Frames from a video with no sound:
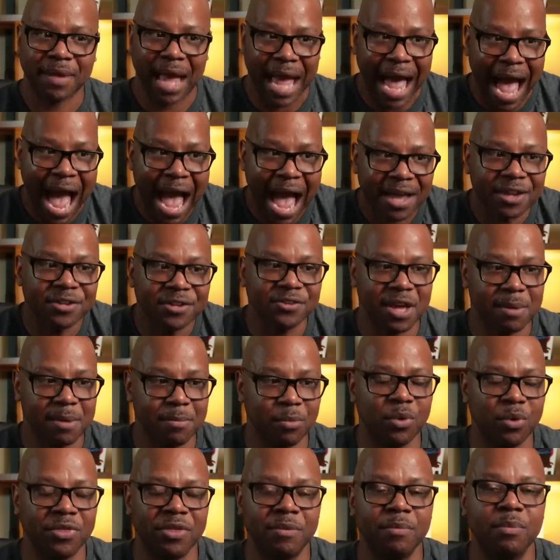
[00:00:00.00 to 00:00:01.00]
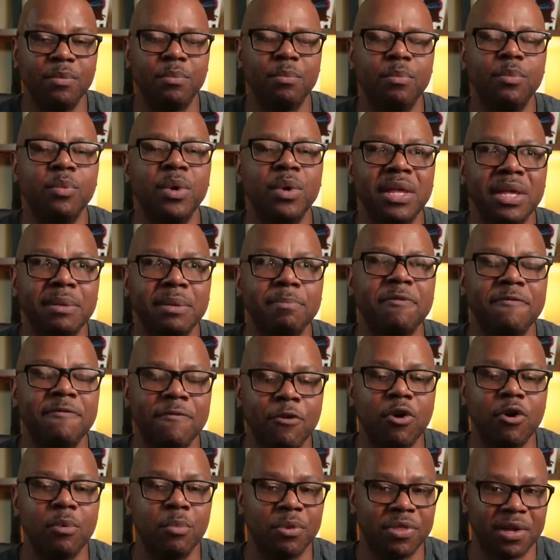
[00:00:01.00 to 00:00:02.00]
I can stand with it with,
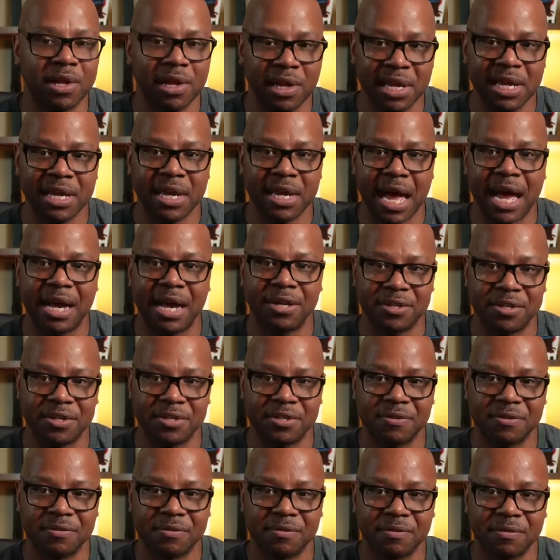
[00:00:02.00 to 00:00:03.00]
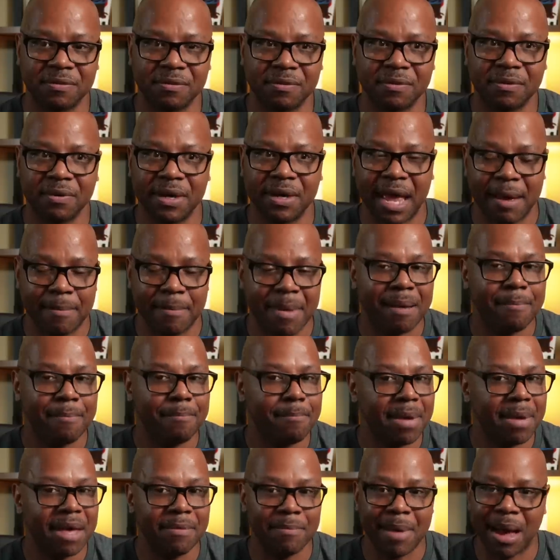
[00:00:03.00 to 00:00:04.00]
before him with a clean conscience. Am I
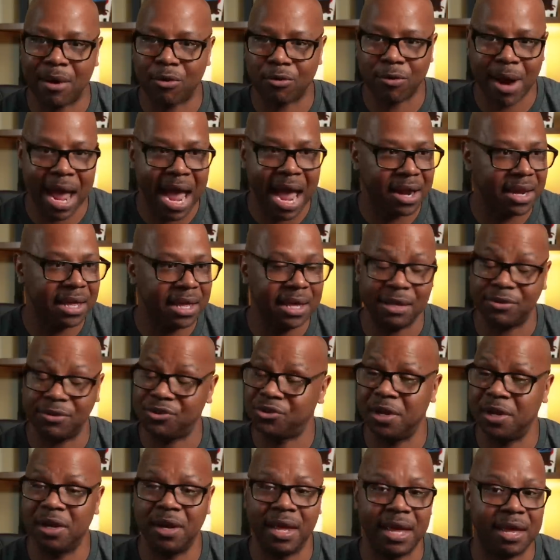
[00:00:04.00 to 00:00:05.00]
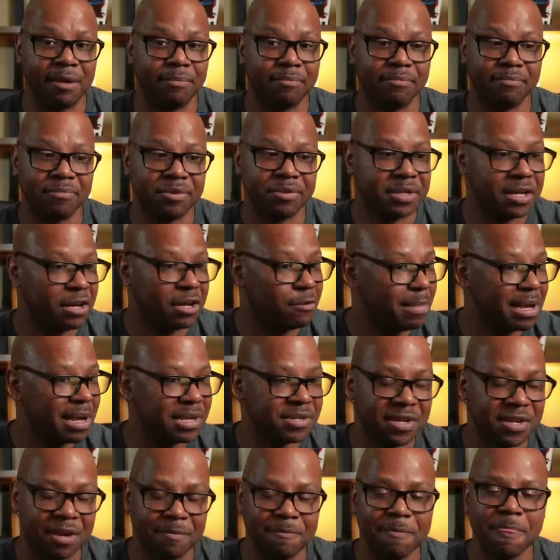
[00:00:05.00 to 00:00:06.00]
am I raggedy? Still am. Still
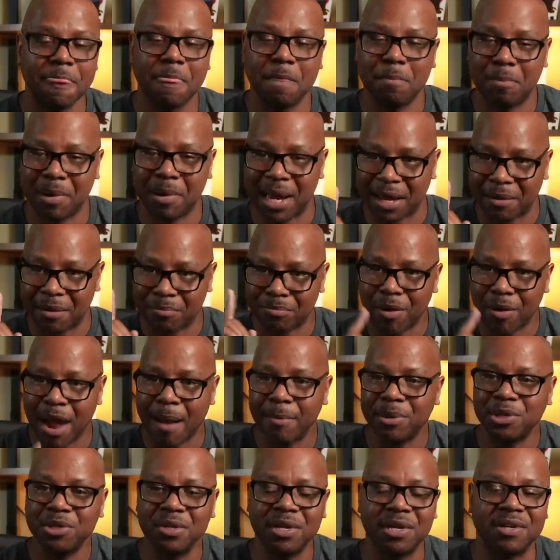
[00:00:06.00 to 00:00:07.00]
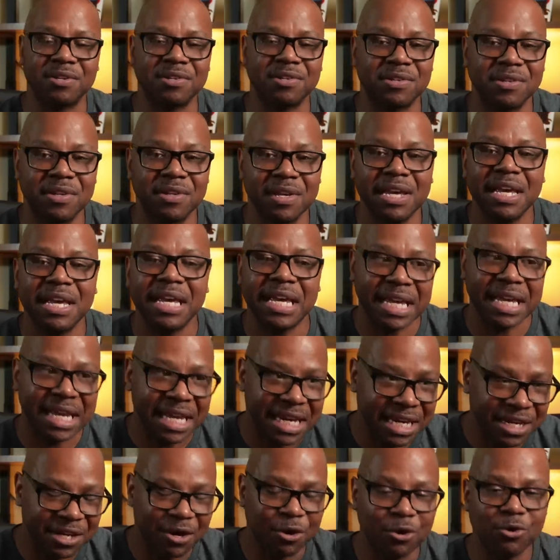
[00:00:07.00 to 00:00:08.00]
mess up. But I can promise you this:
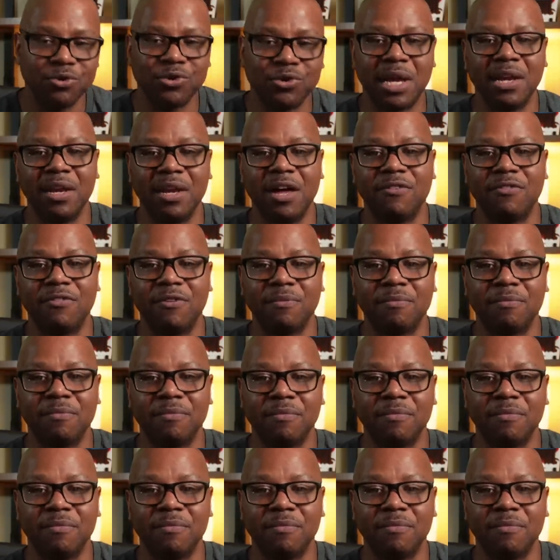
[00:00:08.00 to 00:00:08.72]
He knows I love him,